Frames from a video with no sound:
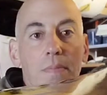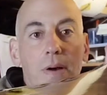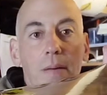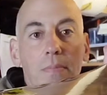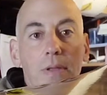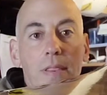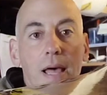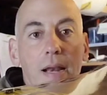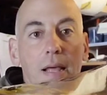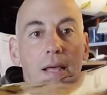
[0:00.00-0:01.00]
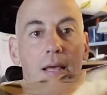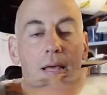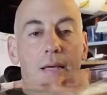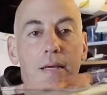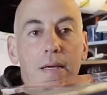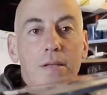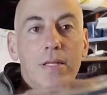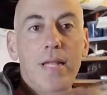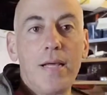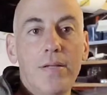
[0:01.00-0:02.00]
a problem with that. You
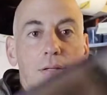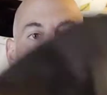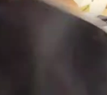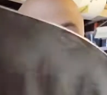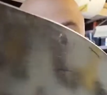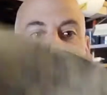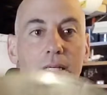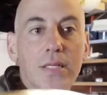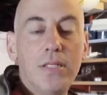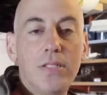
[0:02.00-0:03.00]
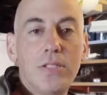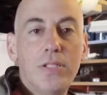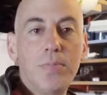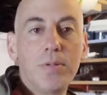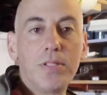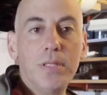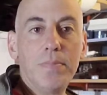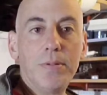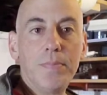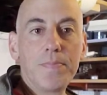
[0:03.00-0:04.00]
can take a look and see, super
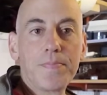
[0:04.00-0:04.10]
simple.